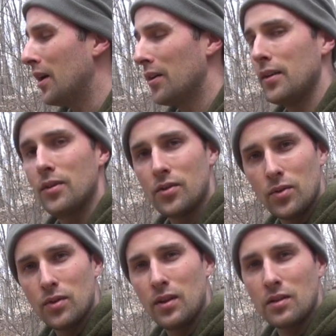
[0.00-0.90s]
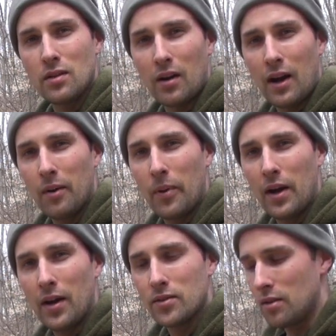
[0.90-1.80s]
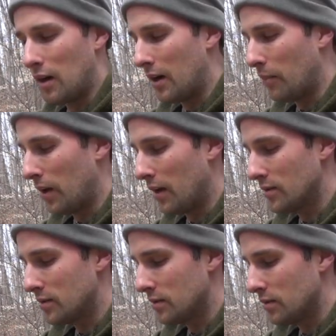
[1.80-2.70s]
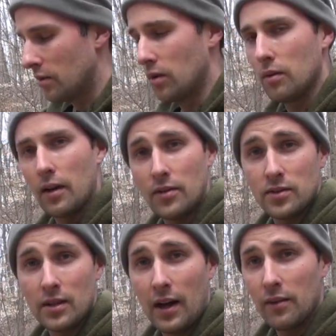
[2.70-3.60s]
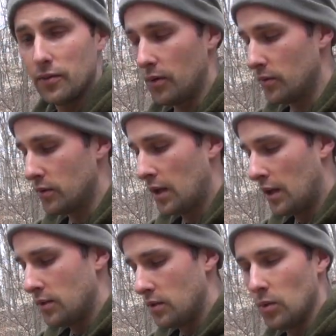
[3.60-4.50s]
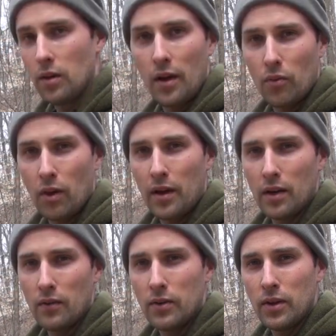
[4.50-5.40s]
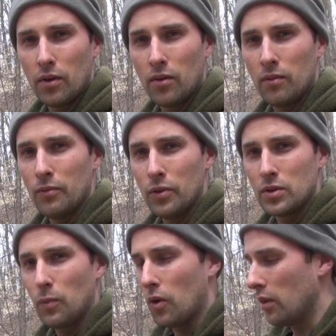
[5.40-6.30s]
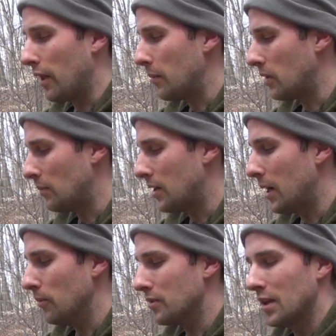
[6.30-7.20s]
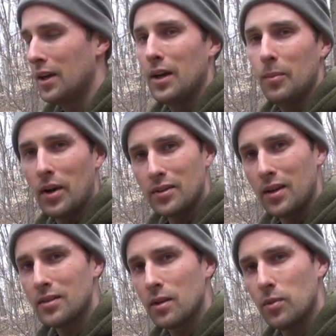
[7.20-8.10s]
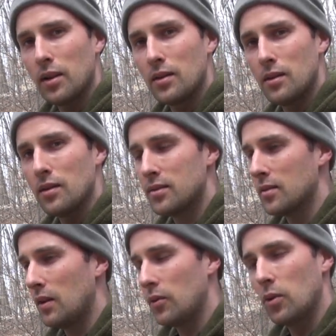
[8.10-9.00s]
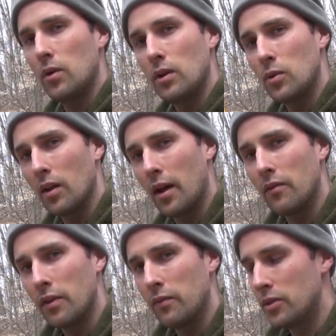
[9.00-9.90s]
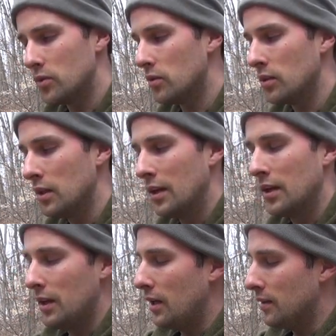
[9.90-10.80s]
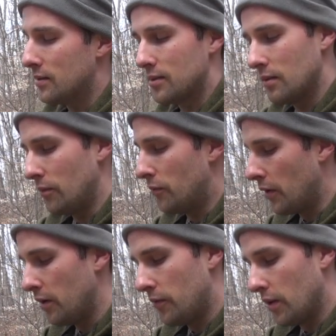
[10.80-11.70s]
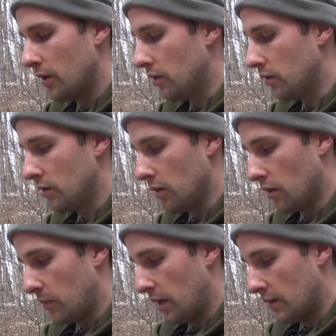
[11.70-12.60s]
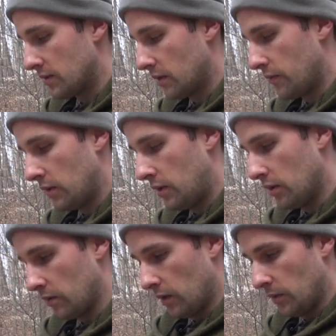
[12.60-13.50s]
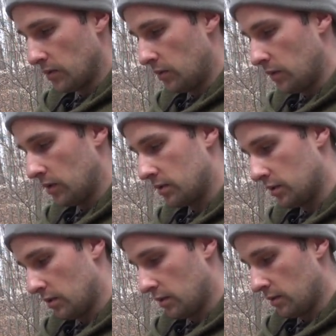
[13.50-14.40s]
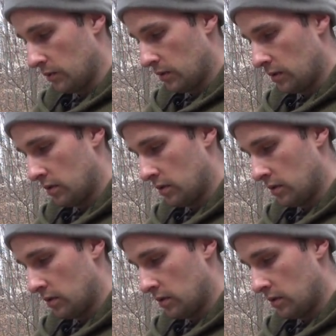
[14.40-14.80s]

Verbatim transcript: nowadays are using things like their iPads or their iPods, or I should say iPhones, to do a lot of writing and everything, or their, their smaller laptop tablets. But I'll tell you, something like this, if you're going to do a lot of adventuring, it's very, very good to go. I mean, I have stuff here when I was doing some,